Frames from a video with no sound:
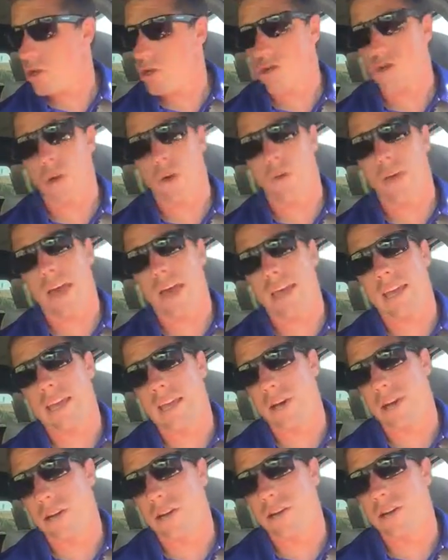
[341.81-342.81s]
so that
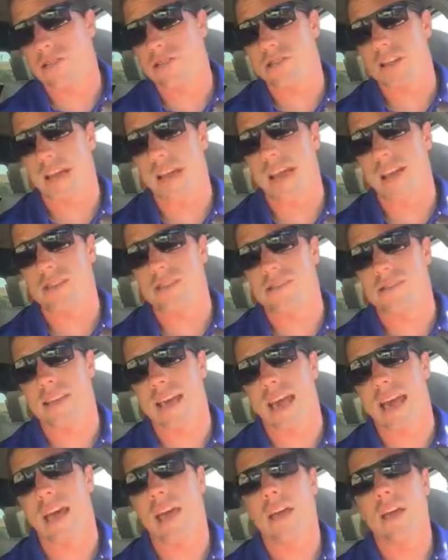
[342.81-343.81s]
he understands
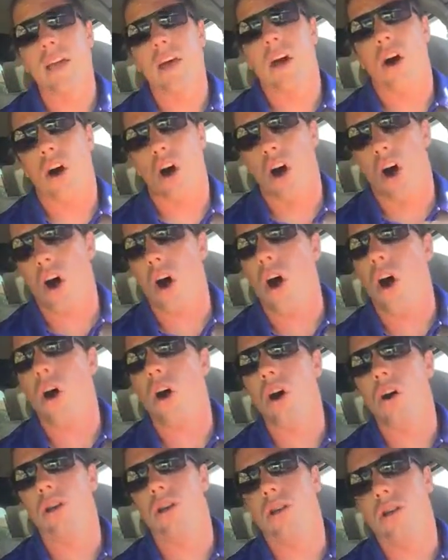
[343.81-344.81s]
that
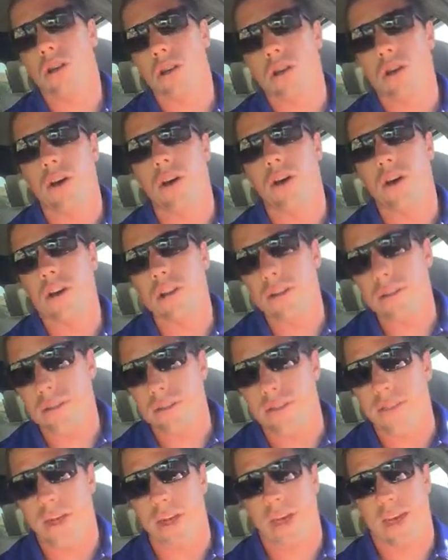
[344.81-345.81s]
all good
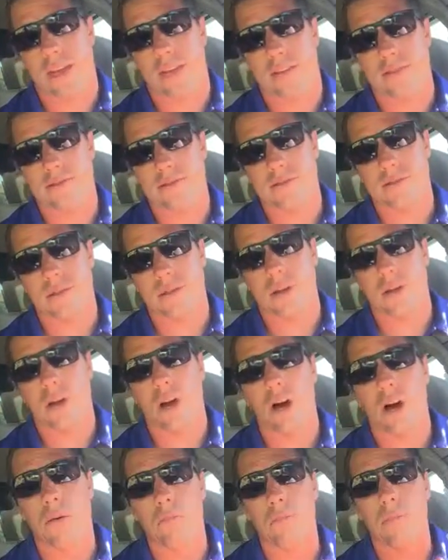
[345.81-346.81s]
things
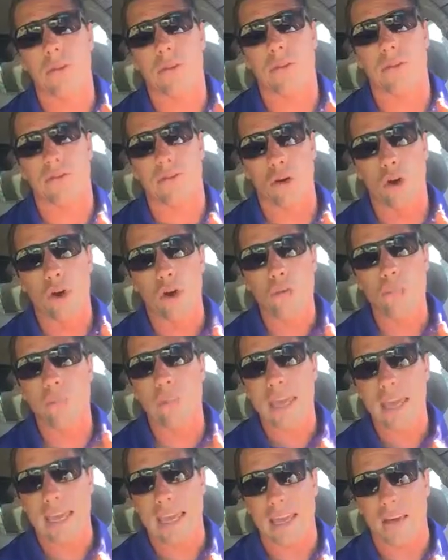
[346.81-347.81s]
come through
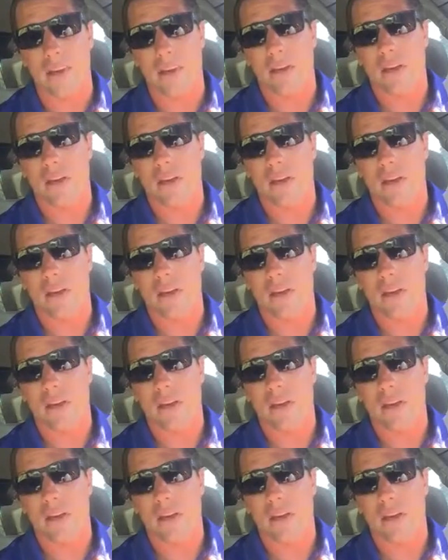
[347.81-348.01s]
me,